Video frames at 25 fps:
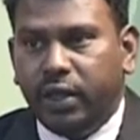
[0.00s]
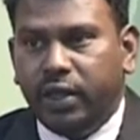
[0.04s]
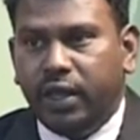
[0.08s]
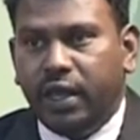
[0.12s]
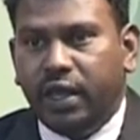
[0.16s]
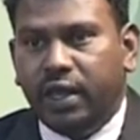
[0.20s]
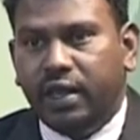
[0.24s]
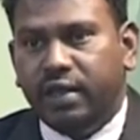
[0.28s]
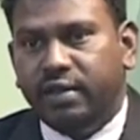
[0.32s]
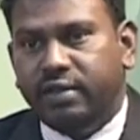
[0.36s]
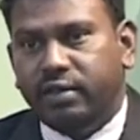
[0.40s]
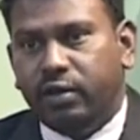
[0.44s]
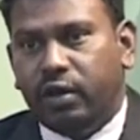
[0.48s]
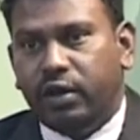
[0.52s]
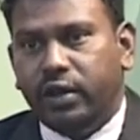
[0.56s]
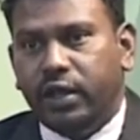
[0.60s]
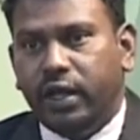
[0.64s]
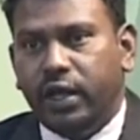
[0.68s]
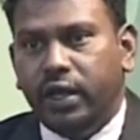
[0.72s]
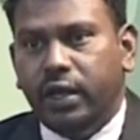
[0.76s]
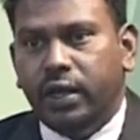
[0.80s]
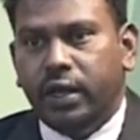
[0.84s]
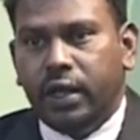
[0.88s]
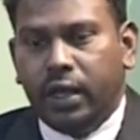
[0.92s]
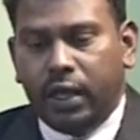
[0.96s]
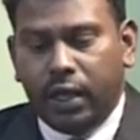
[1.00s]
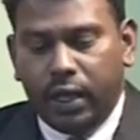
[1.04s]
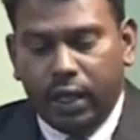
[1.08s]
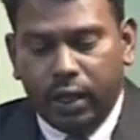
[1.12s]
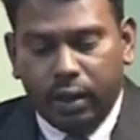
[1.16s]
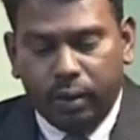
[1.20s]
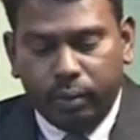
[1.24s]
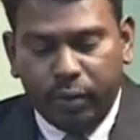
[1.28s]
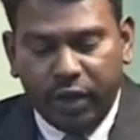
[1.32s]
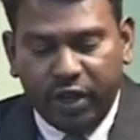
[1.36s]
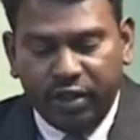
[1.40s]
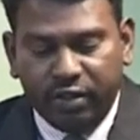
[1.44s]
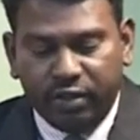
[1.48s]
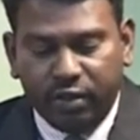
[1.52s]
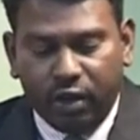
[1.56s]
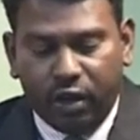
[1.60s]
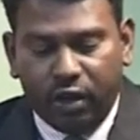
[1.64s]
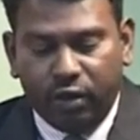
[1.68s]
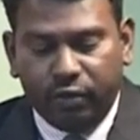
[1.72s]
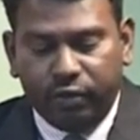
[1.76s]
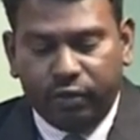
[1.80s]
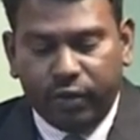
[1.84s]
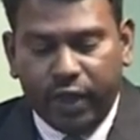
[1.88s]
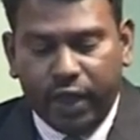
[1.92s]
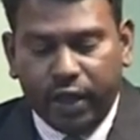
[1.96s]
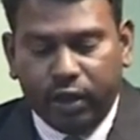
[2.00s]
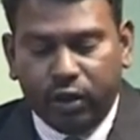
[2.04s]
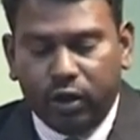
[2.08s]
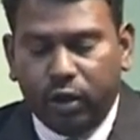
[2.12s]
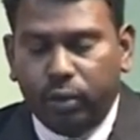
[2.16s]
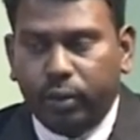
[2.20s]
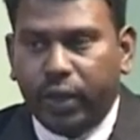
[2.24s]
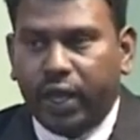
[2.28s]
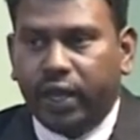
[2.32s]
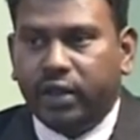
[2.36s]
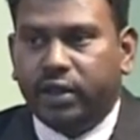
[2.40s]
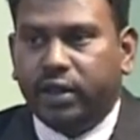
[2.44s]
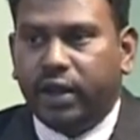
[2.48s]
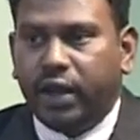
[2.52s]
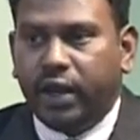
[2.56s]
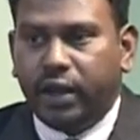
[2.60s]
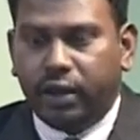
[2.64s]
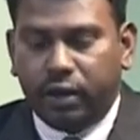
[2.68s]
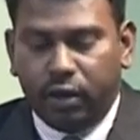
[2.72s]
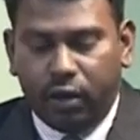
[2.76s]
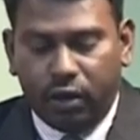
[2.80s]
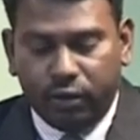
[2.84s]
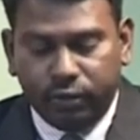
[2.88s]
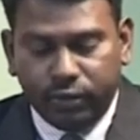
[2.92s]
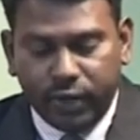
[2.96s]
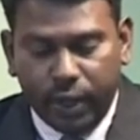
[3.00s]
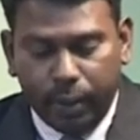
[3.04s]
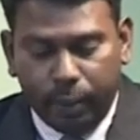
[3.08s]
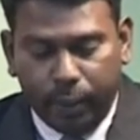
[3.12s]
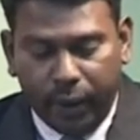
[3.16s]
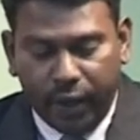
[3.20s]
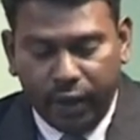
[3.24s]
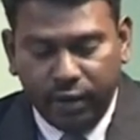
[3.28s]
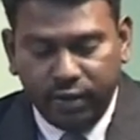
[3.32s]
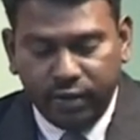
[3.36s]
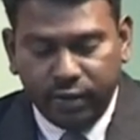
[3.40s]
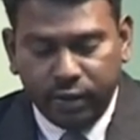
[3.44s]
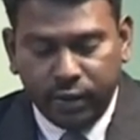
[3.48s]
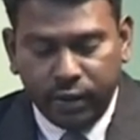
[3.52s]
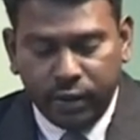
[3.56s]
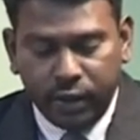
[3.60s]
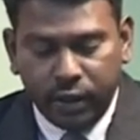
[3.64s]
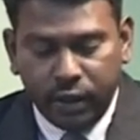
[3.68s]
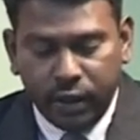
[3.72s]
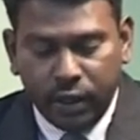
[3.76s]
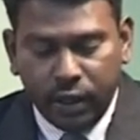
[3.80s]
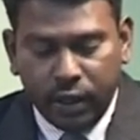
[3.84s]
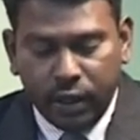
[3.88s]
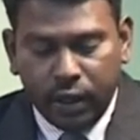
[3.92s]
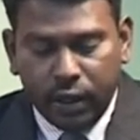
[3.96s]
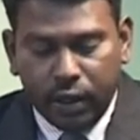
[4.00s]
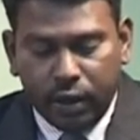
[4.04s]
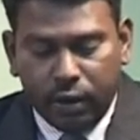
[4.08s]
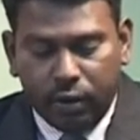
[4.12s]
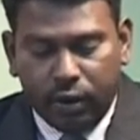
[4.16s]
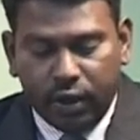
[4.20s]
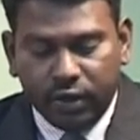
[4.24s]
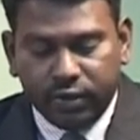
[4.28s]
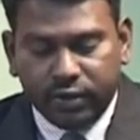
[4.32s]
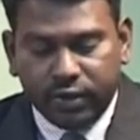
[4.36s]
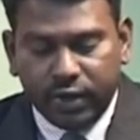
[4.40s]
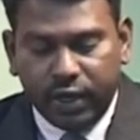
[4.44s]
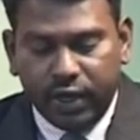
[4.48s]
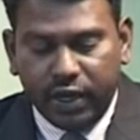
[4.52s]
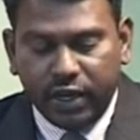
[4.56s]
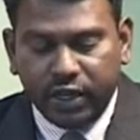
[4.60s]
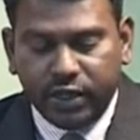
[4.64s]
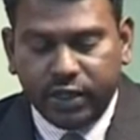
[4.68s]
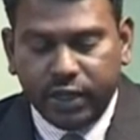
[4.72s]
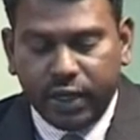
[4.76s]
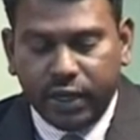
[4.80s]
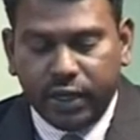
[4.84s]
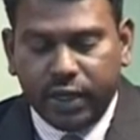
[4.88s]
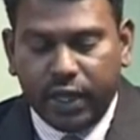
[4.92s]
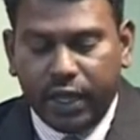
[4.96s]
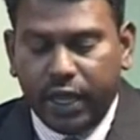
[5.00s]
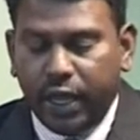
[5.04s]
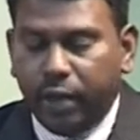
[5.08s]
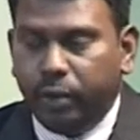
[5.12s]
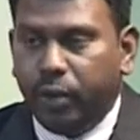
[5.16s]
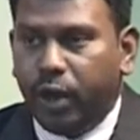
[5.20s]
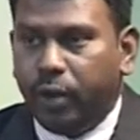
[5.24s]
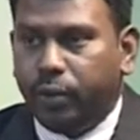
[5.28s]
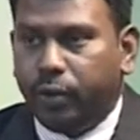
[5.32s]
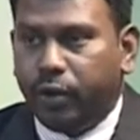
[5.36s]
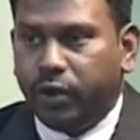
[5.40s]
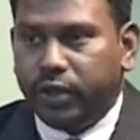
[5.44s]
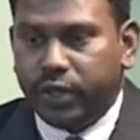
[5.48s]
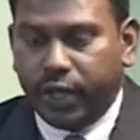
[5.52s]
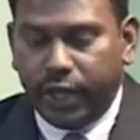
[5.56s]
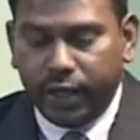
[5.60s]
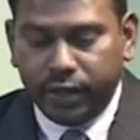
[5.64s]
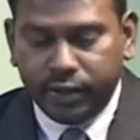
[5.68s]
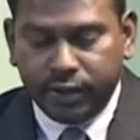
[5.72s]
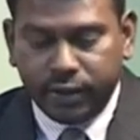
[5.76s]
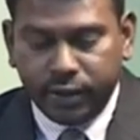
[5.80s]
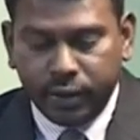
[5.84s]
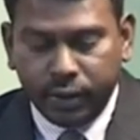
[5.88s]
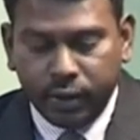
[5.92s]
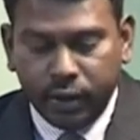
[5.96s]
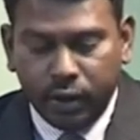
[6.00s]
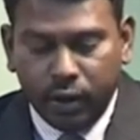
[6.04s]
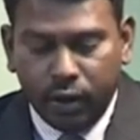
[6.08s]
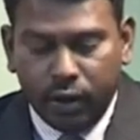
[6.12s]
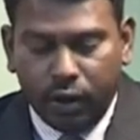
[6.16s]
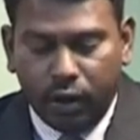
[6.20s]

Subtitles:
MITI is on the Minister of Economy and Trade of Japan, was initiated the EMA projects.